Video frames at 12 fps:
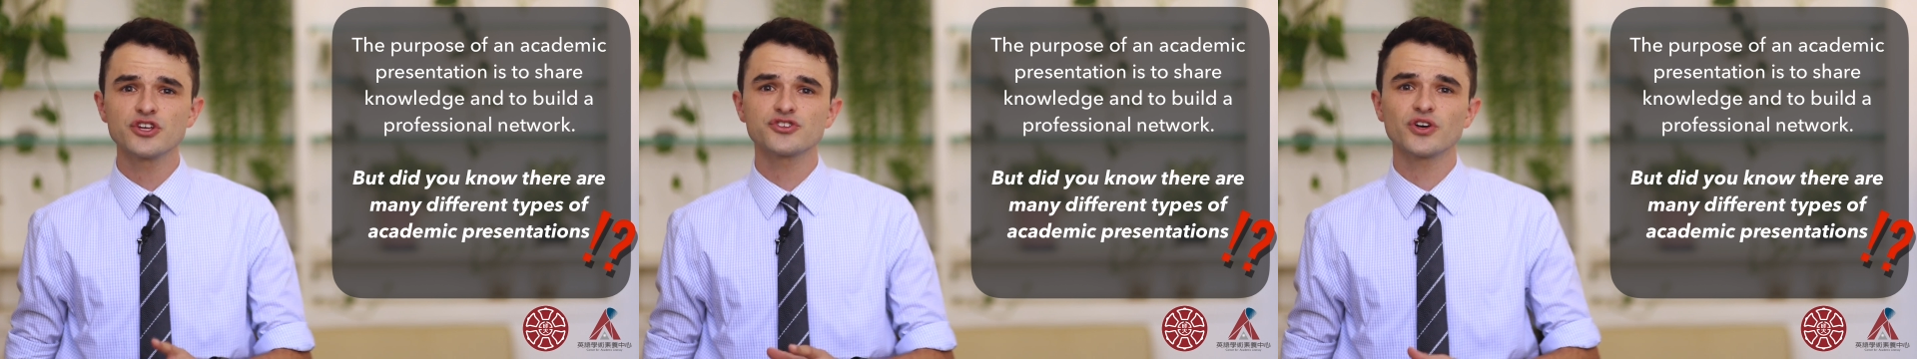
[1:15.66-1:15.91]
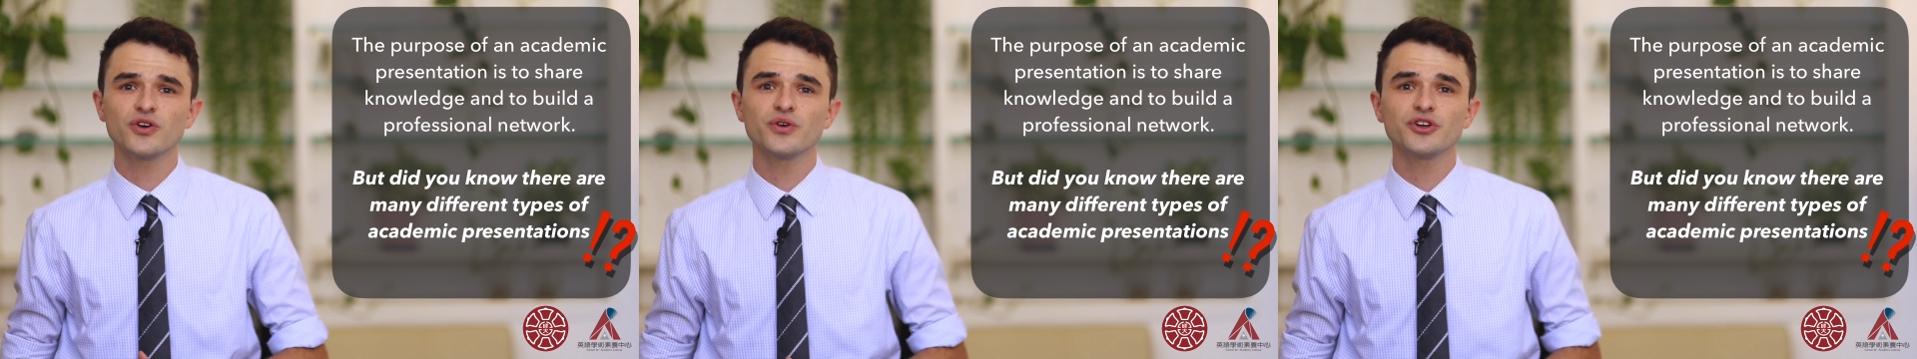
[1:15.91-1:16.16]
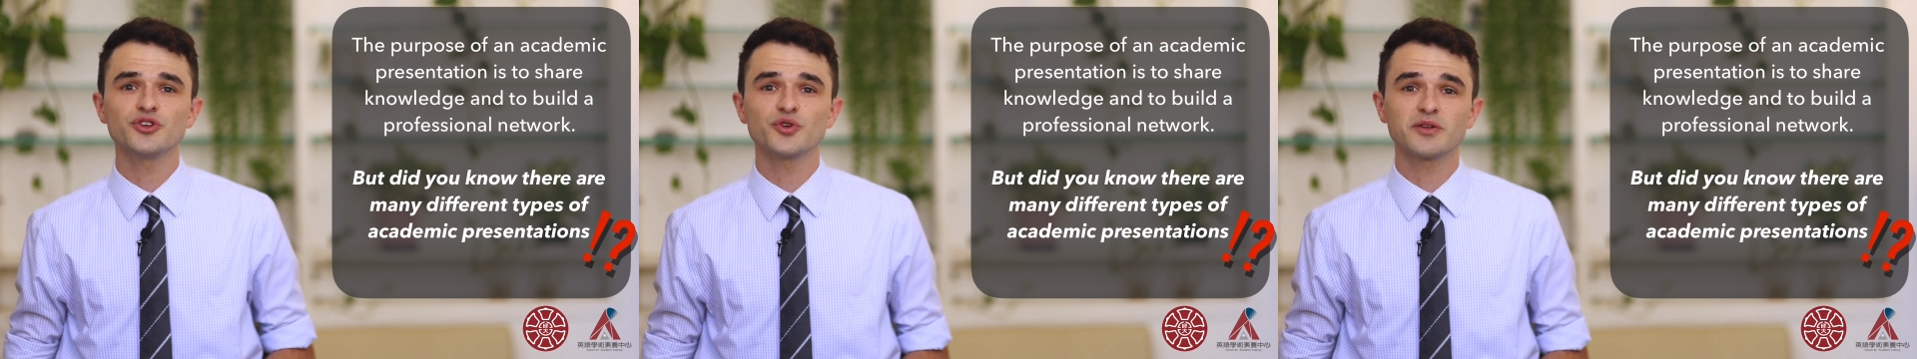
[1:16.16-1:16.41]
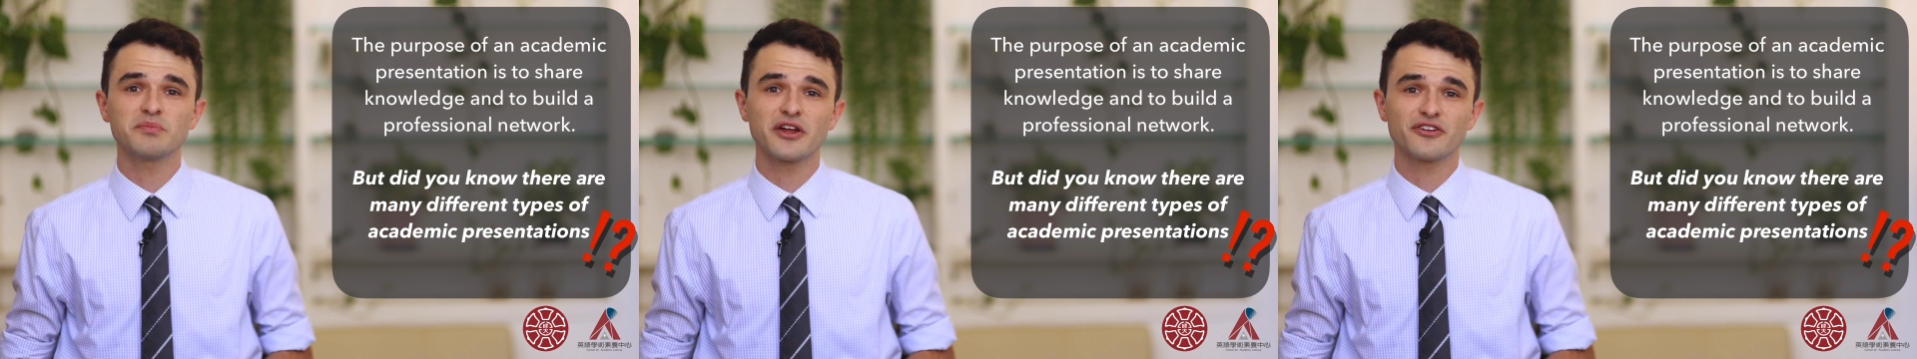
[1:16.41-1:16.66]
so you
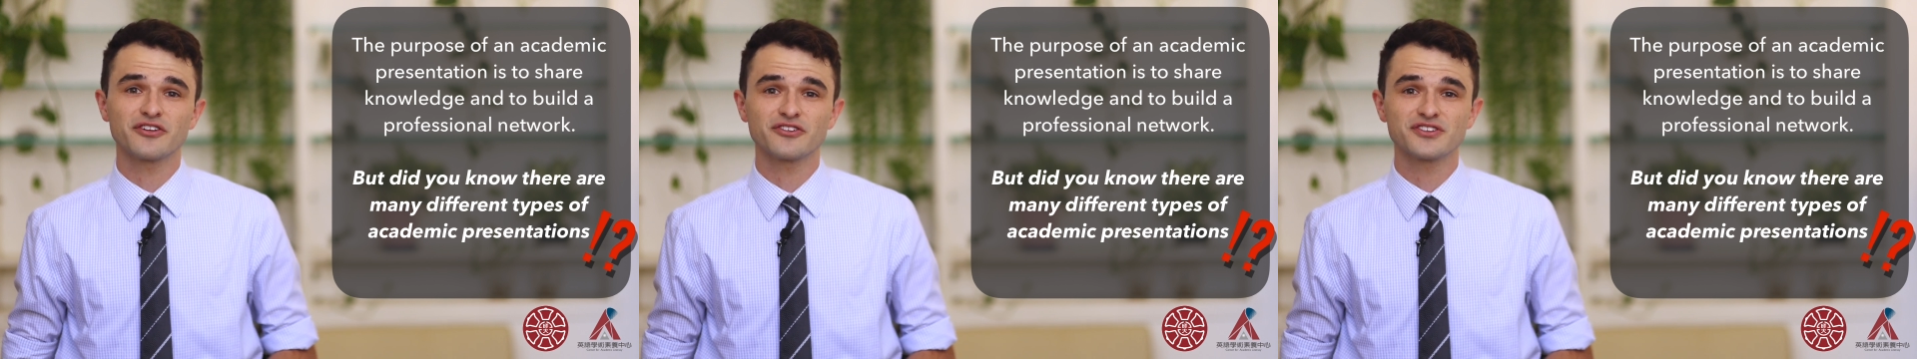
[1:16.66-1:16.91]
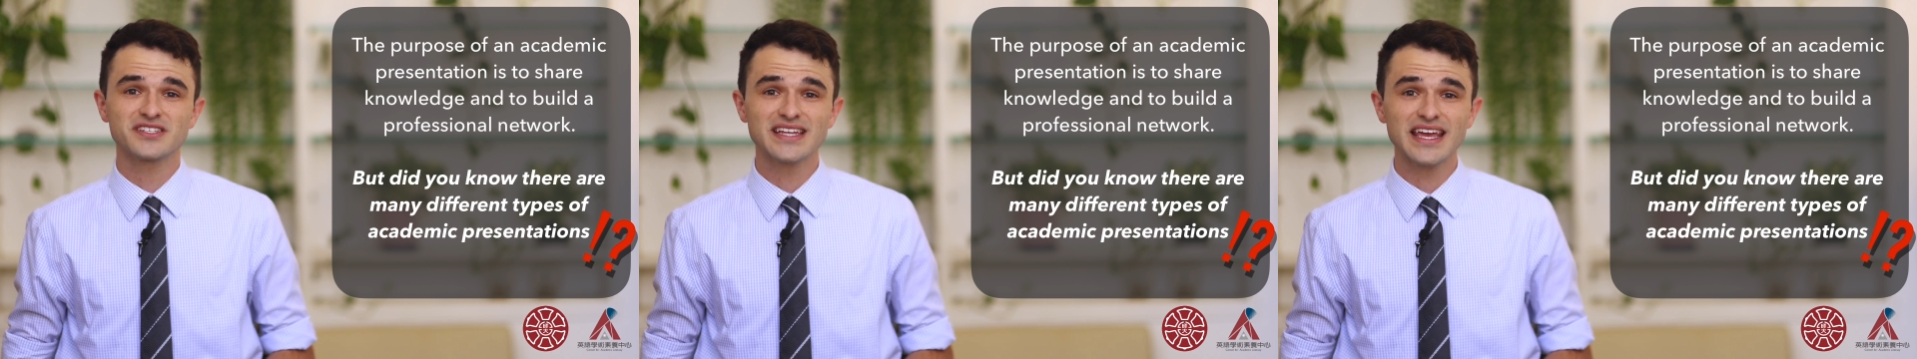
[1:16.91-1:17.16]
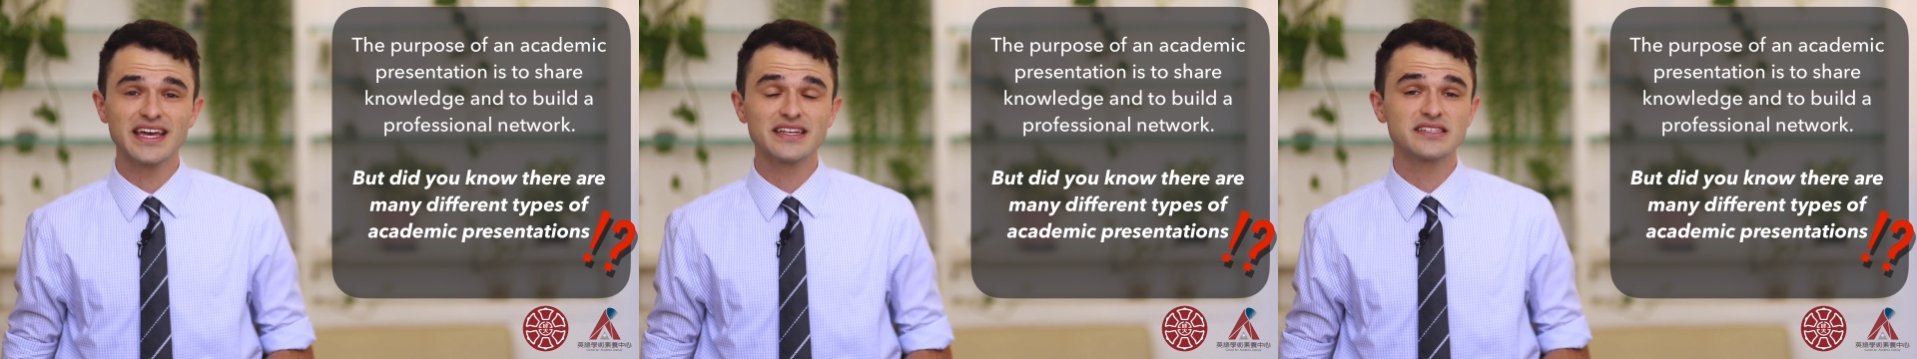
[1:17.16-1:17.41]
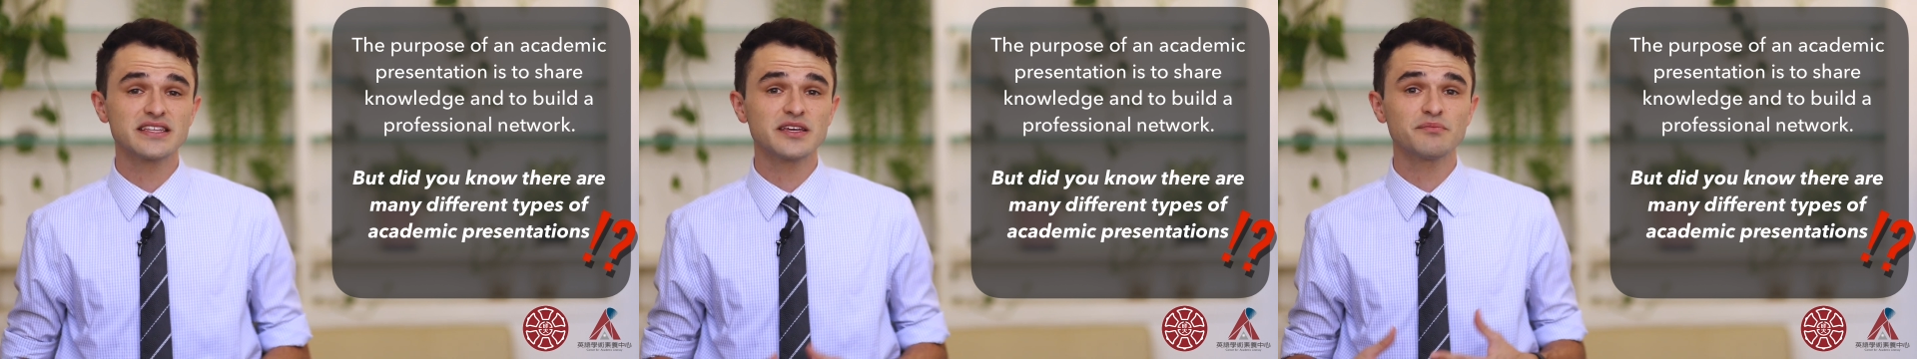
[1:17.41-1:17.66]
can better understand the